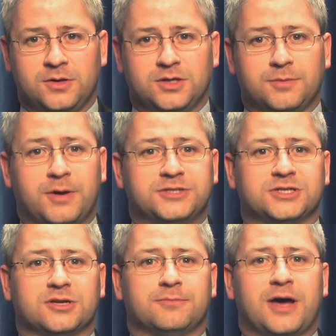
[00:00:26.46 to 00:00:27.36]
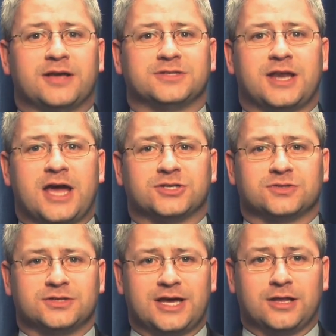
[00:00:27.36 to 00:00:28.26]
The budget compiles a
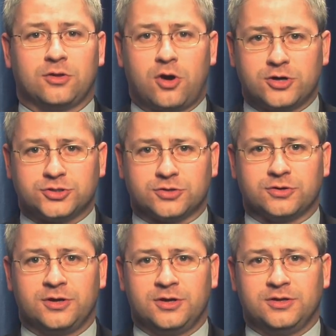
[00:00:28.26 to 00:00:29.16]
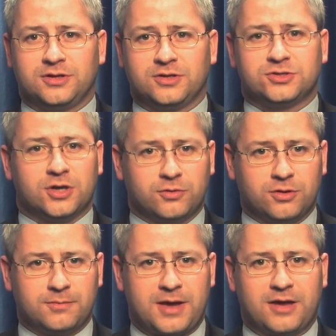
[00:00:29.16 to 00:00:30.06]
national debt larger than the
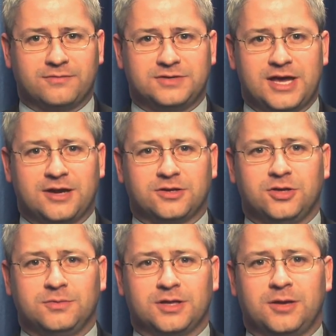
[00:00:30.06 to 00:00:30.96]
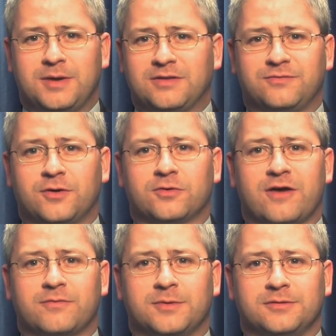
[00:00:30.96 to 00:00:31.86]
total amount of debt accumulated by the federal
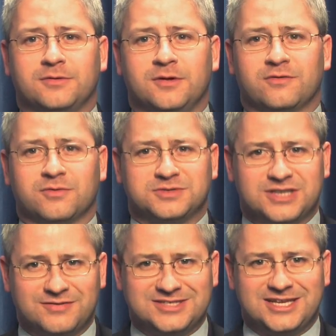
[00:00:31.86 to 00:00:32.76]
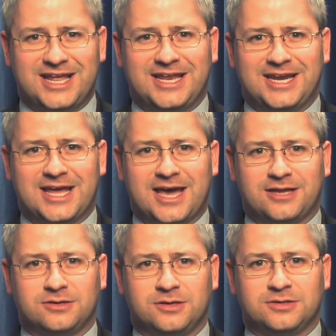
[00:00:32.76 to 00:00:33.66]
government from
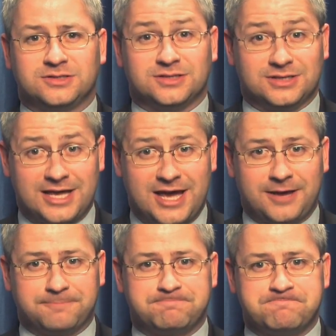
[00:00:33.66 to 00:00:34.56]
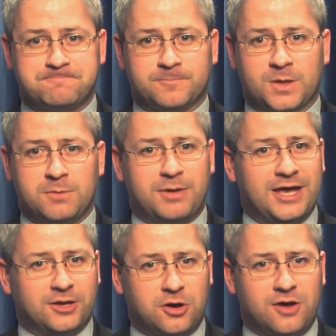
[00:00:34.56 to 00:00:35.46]
1789 to today.
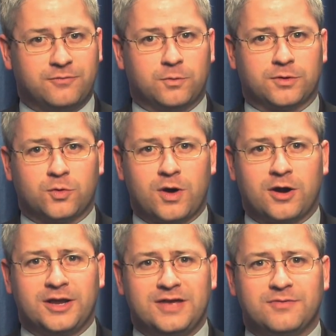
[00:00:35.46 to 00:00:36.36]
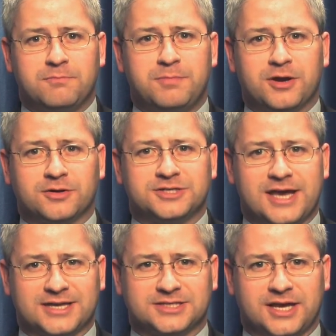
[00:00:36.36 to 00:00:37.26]
Paying it off will require even bigger
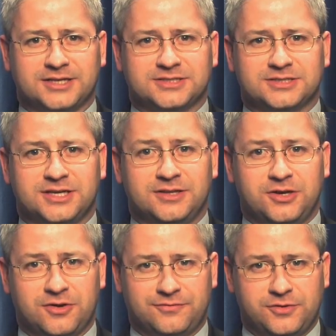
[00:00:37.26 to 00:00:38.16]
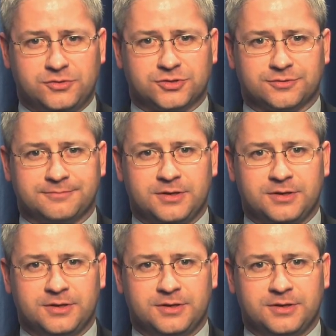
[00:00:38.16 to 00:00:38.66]
tax hikes in the near future.